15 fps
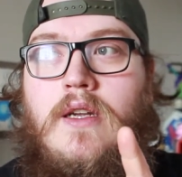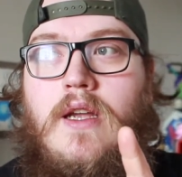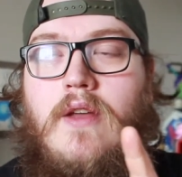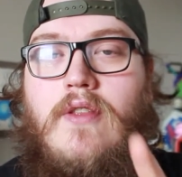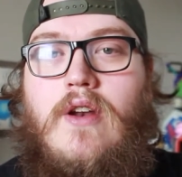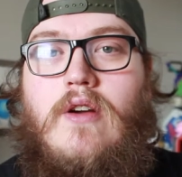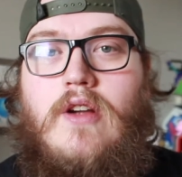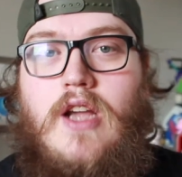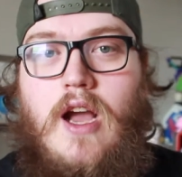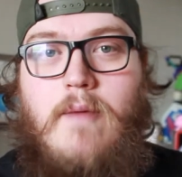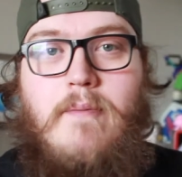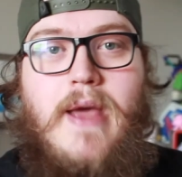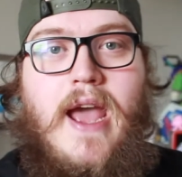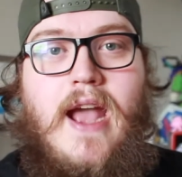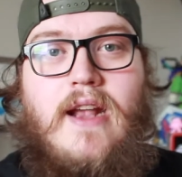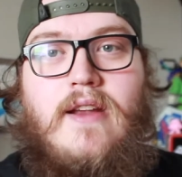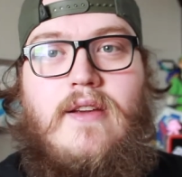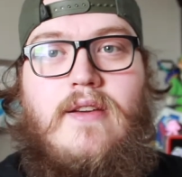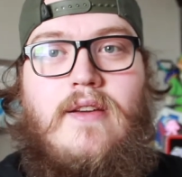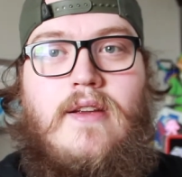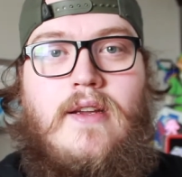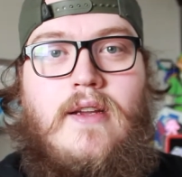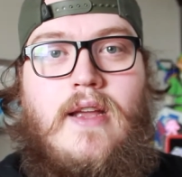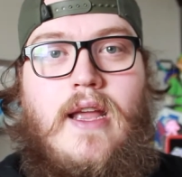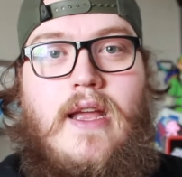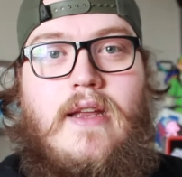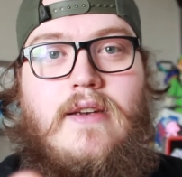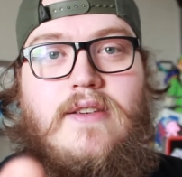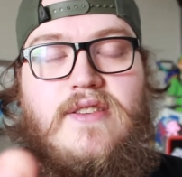and then I'll come back and